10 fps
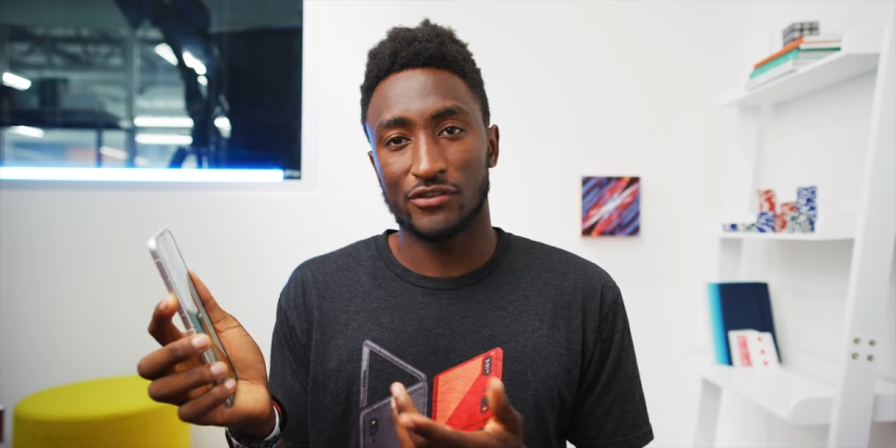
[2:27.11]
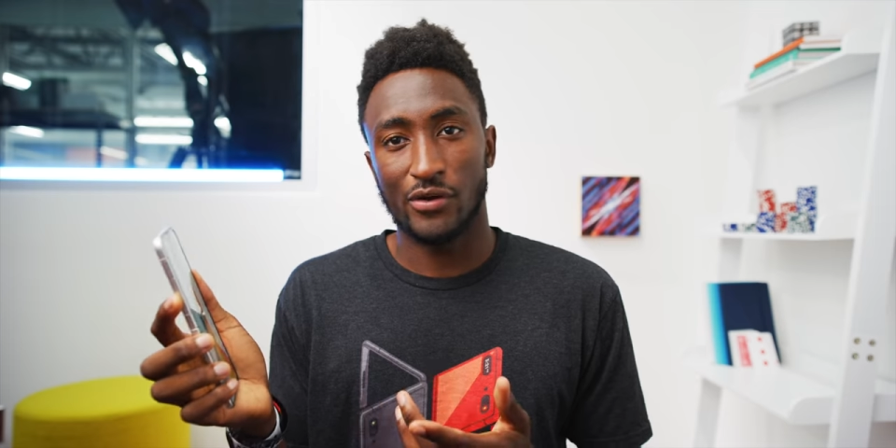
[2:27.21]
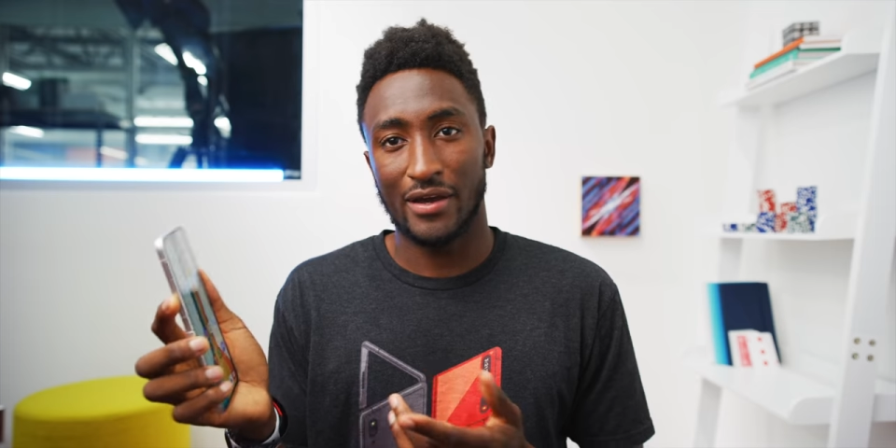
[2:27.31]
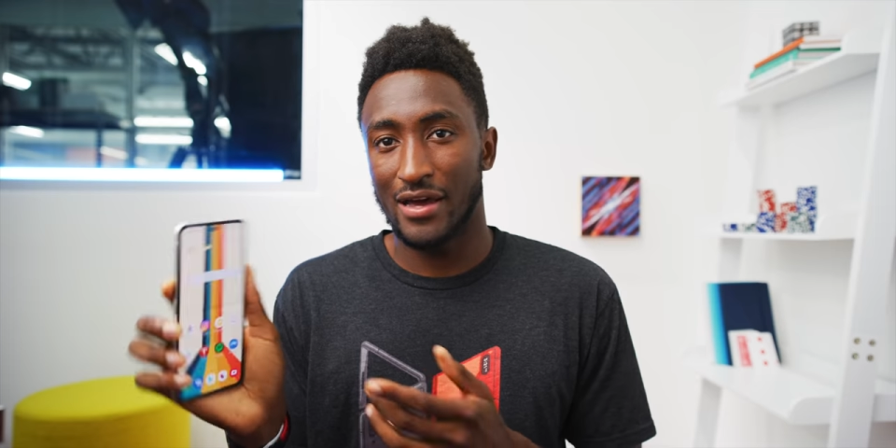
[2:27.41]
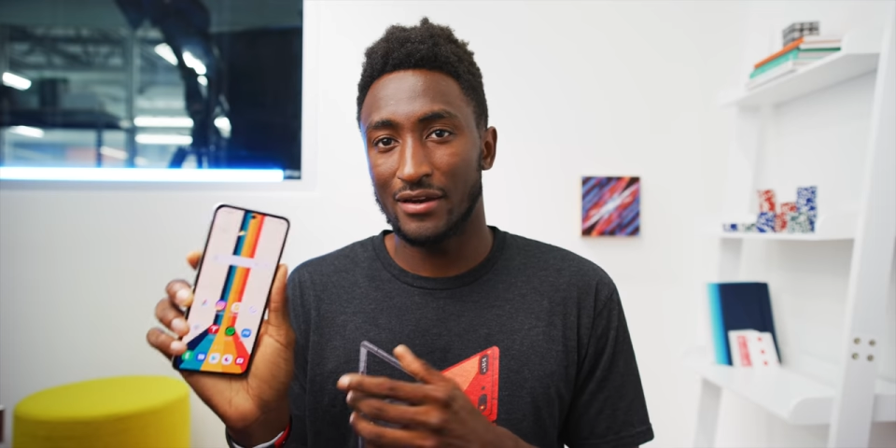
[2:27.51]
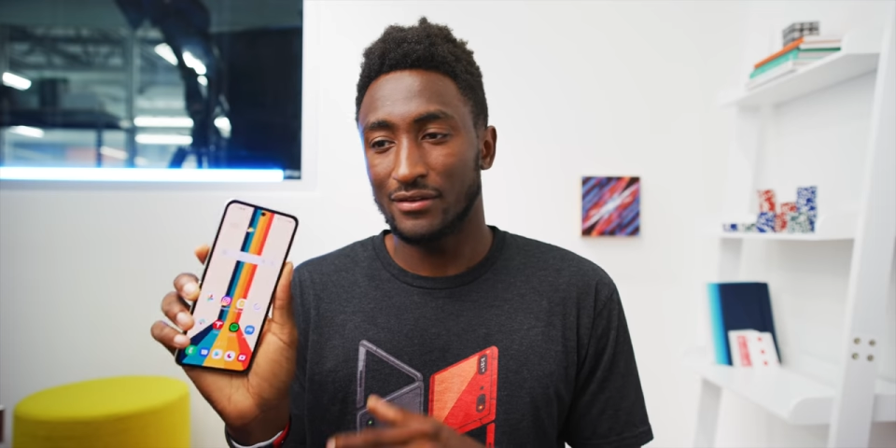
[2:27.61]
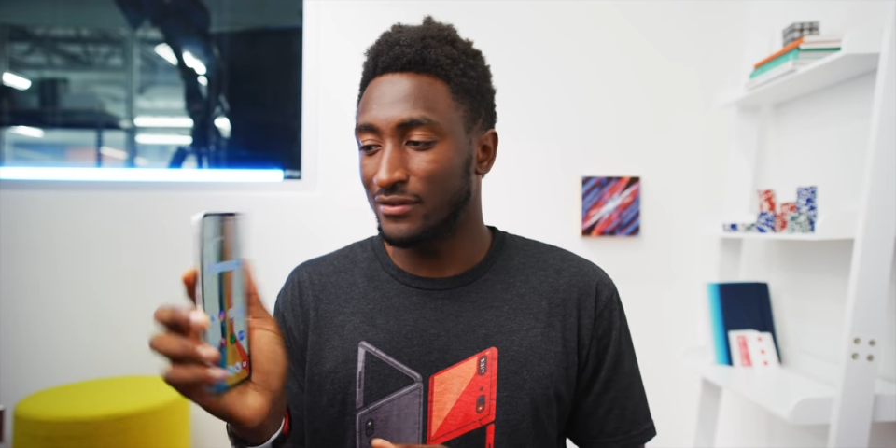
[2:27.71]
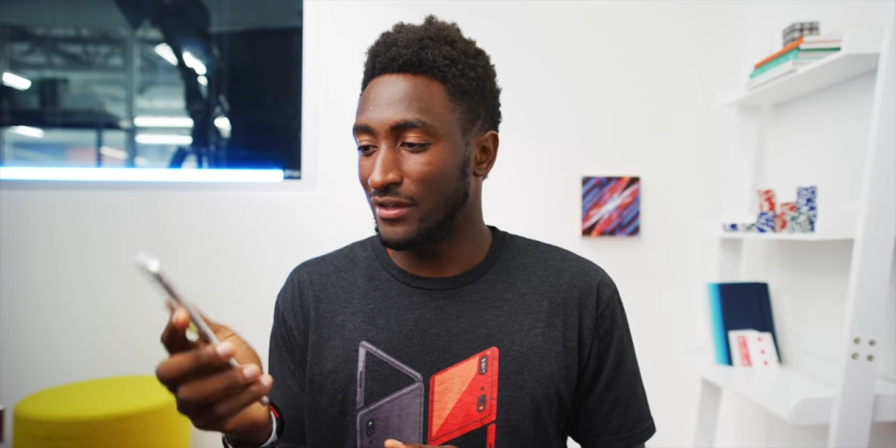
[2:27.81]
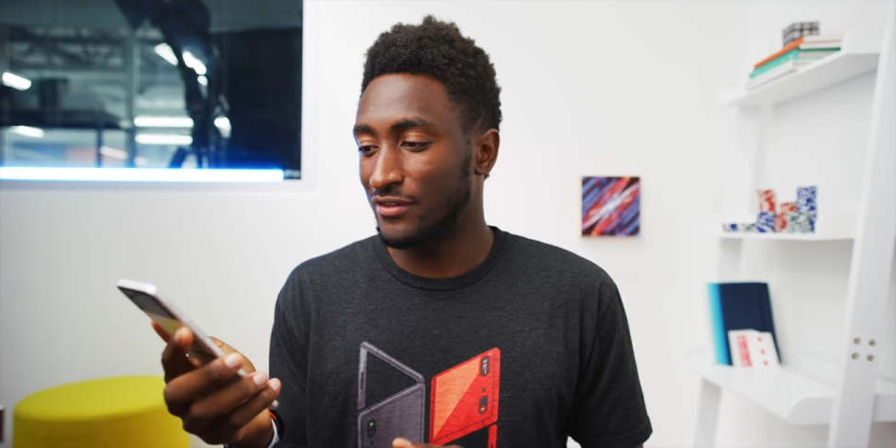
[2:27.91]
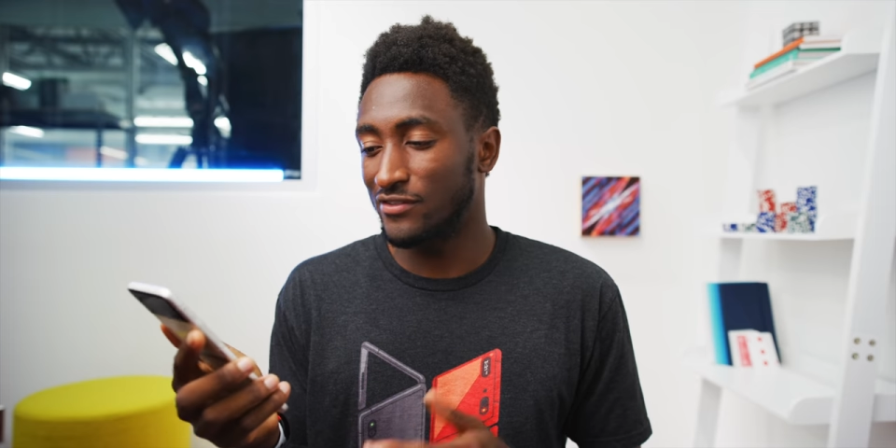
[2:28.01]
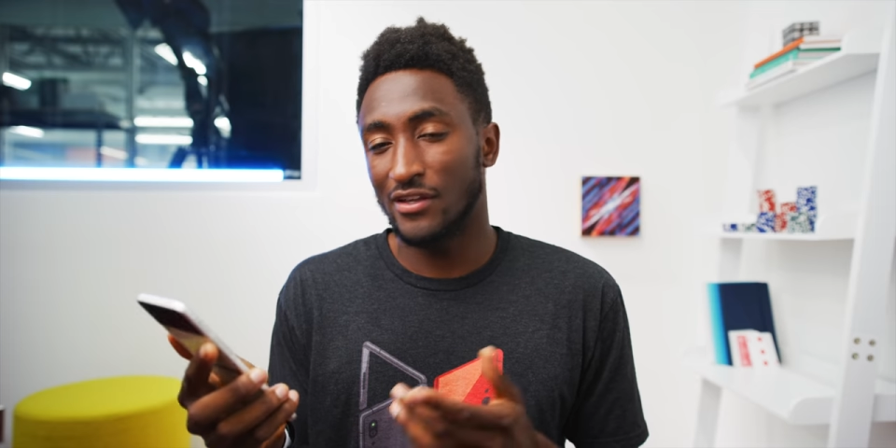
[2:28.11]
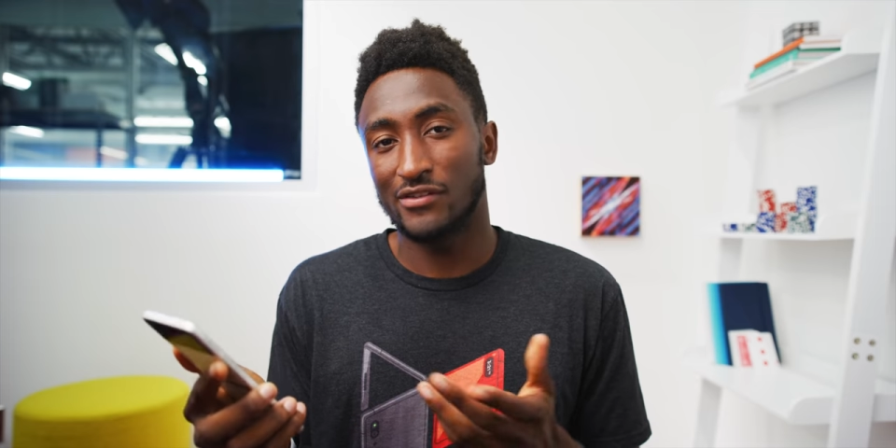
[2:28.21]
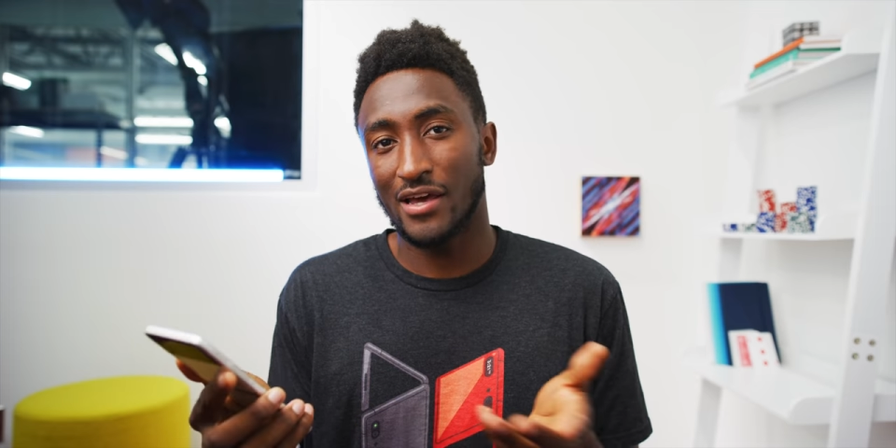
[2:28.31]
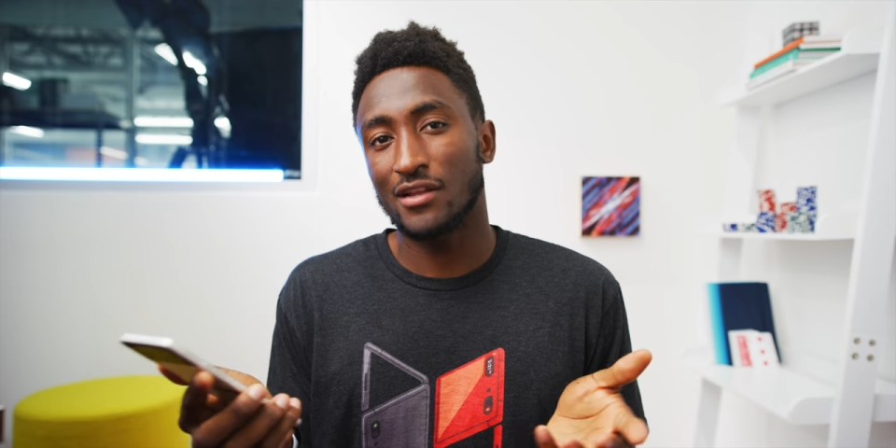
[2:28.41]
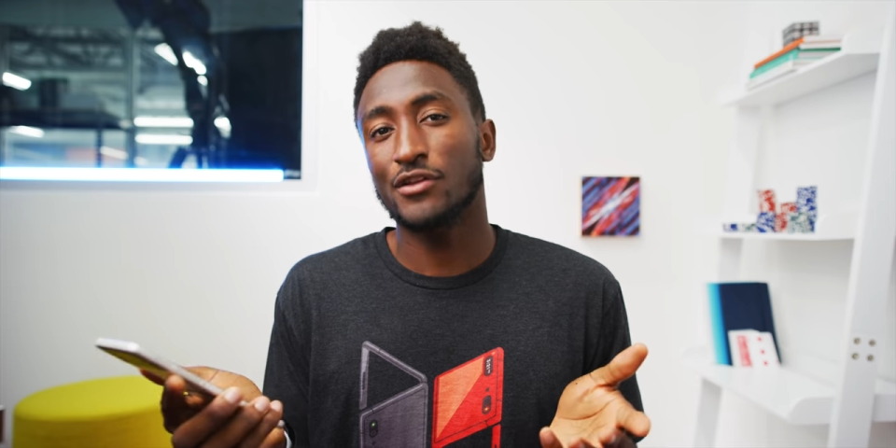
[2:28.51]
so I kind of, it's, it's
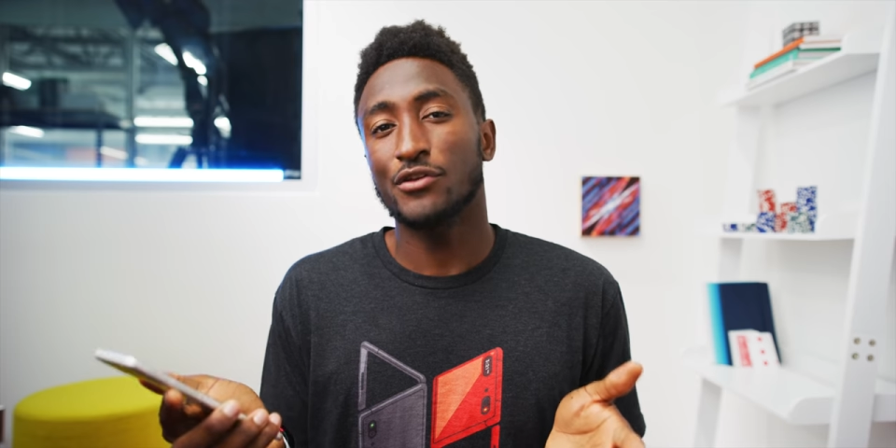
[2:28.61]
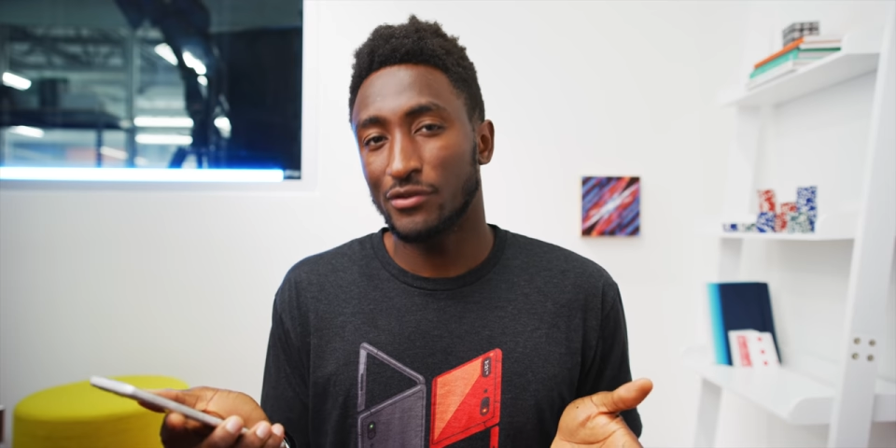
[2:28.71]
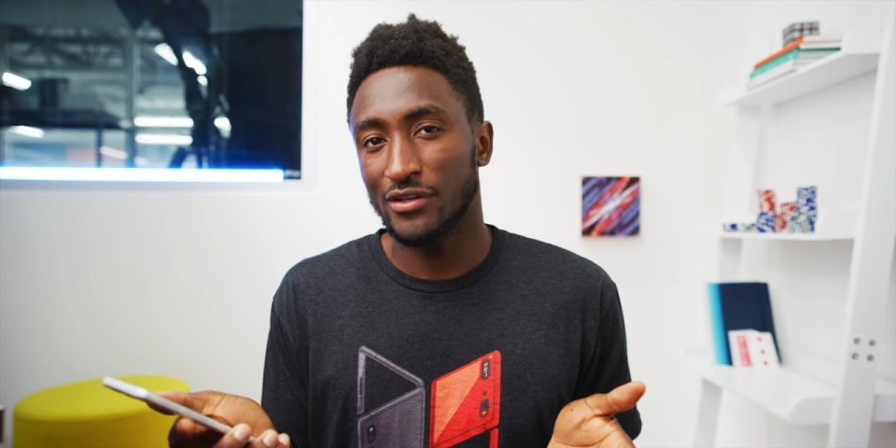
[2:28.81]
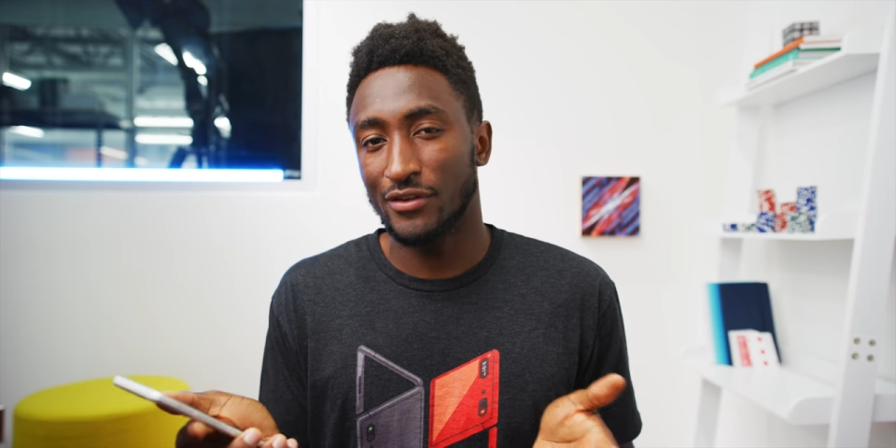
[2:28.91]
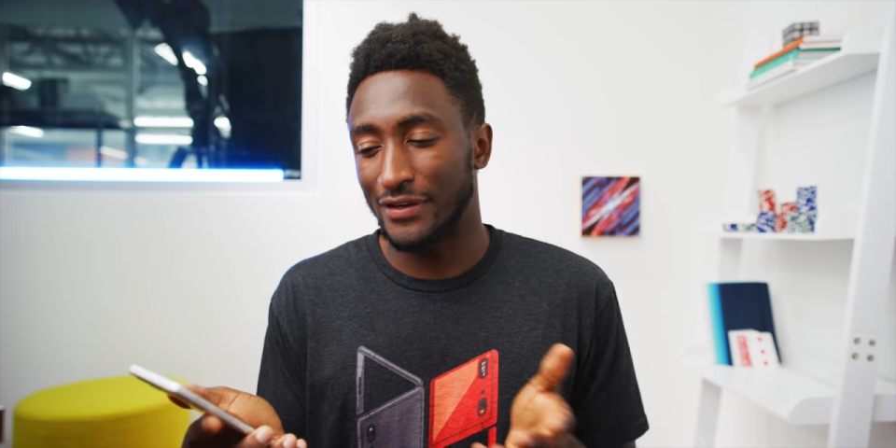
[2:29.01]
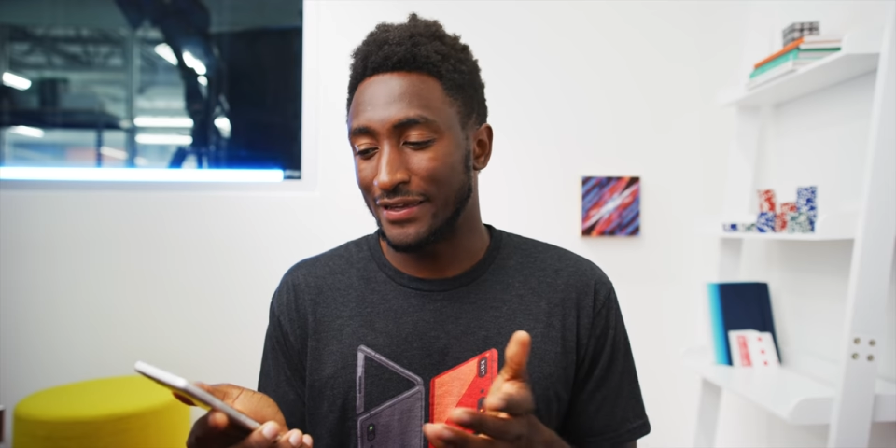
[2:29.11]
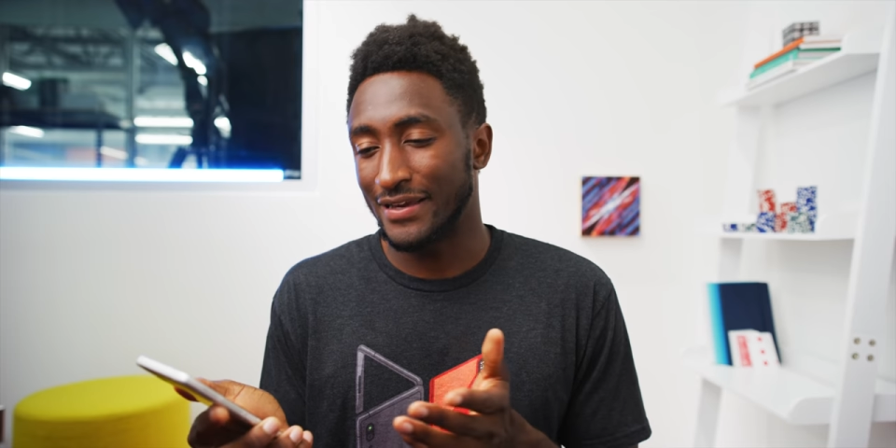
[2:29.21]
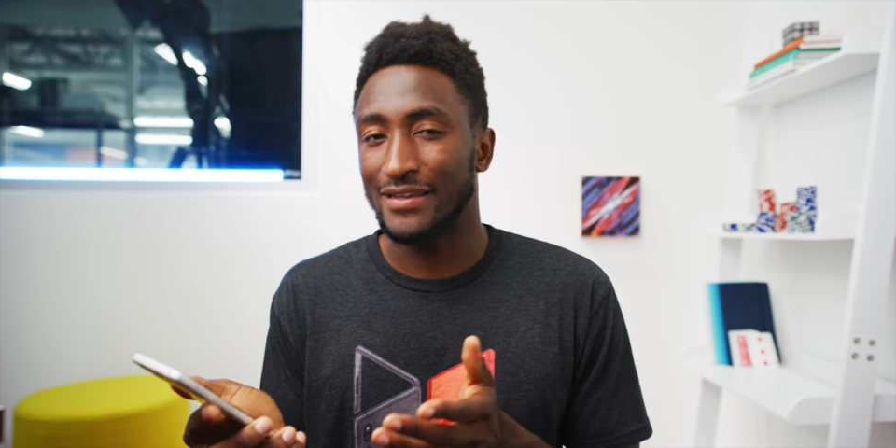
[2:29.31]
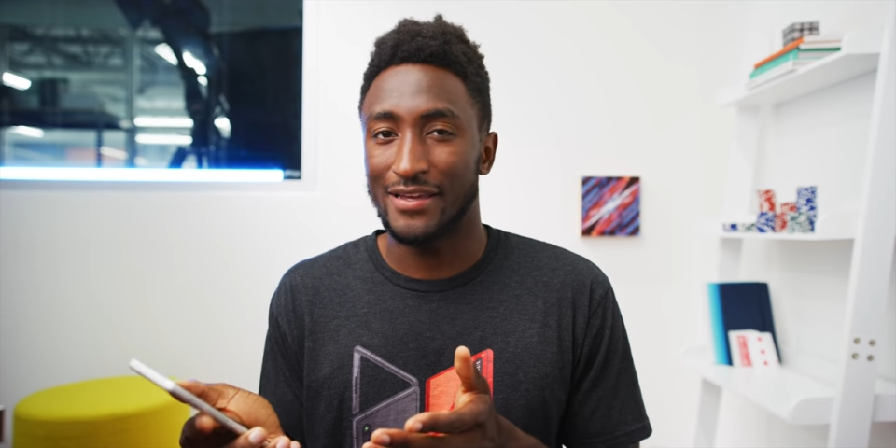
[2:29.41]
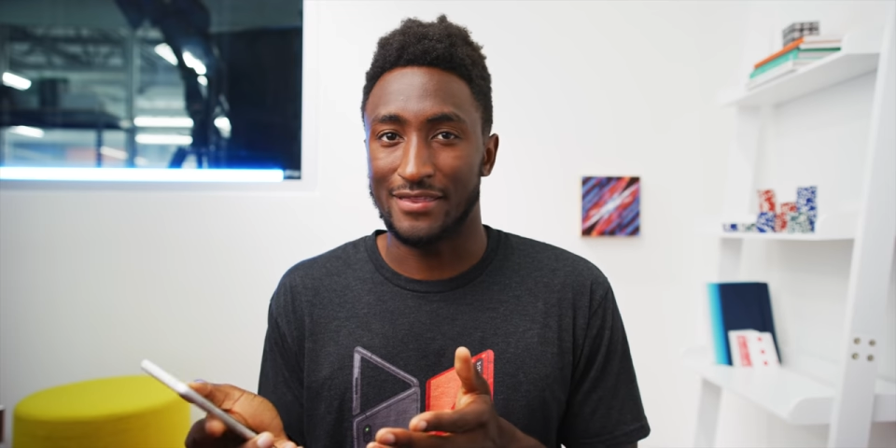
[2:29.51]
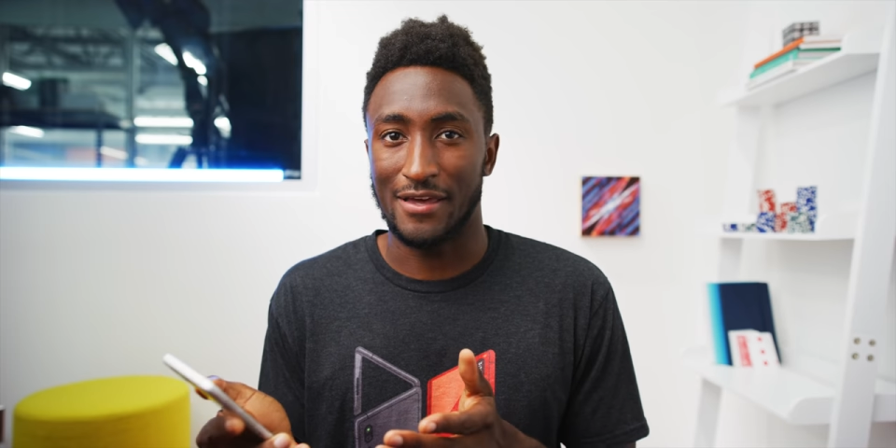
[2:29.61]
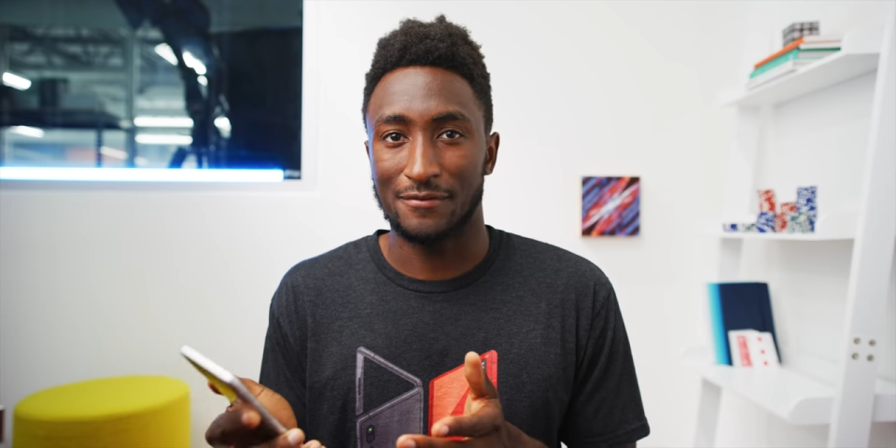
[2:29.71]
got a little utility. I like that.